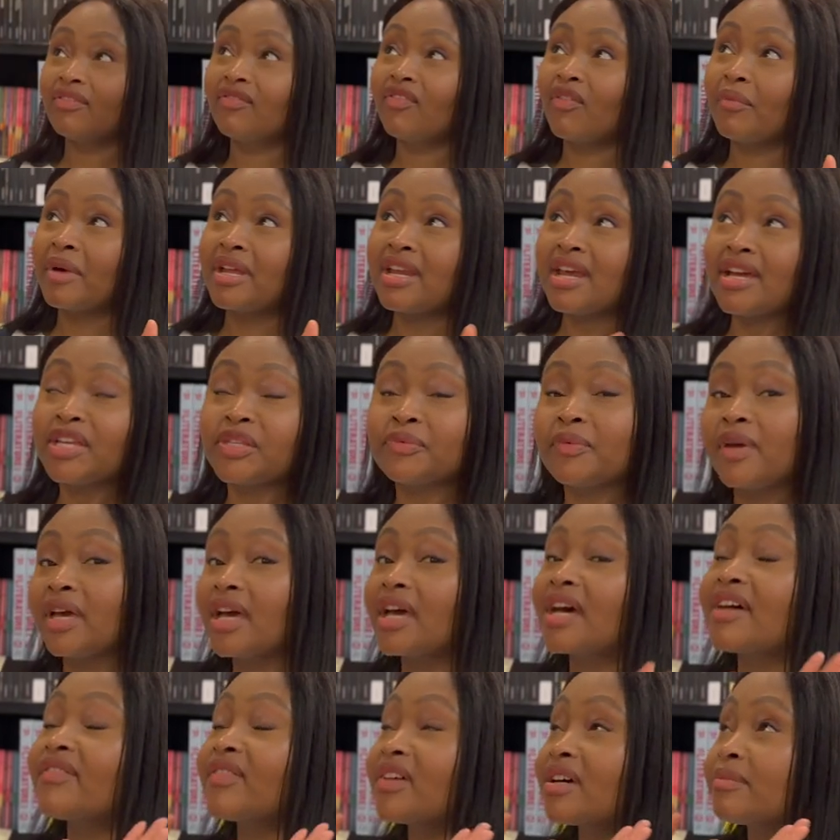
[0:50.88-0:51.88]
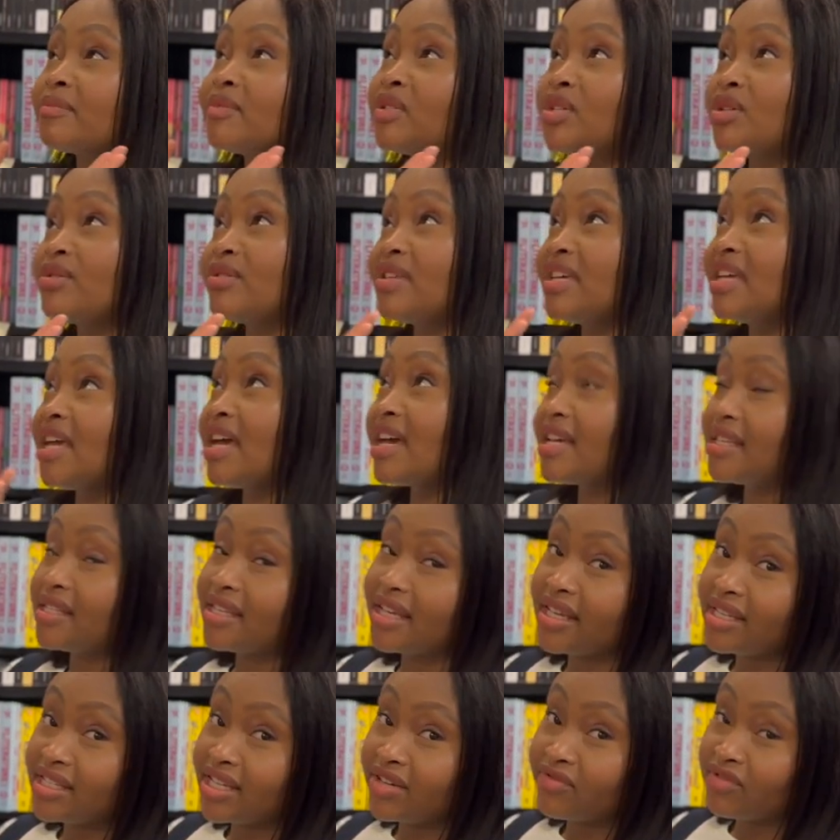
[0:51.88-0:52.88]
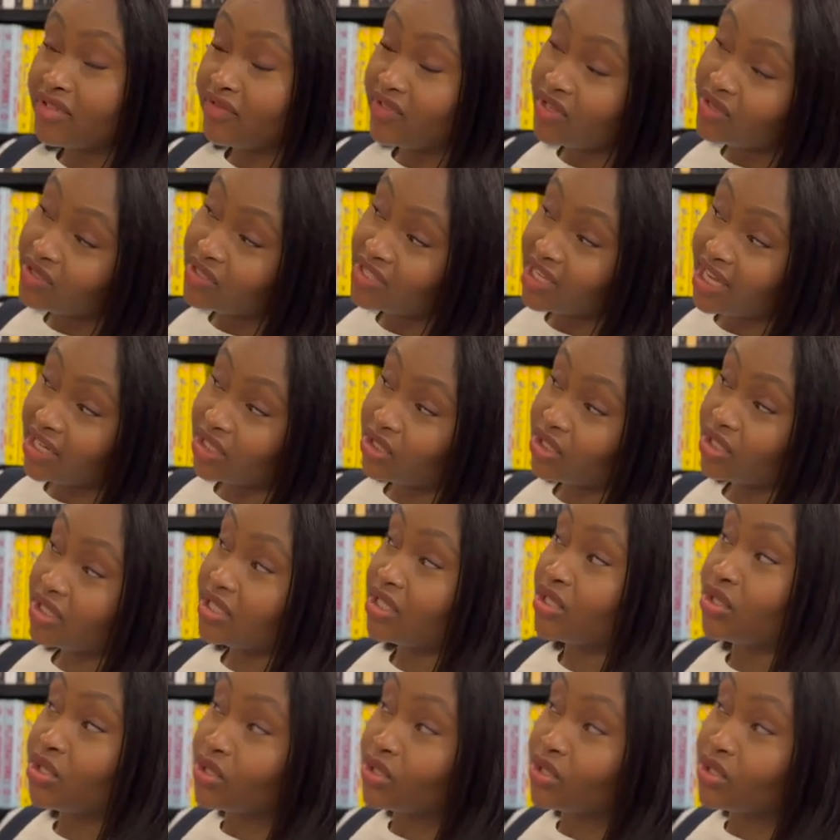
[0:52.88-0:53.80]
For my next pick, I've come to the essays and reviews section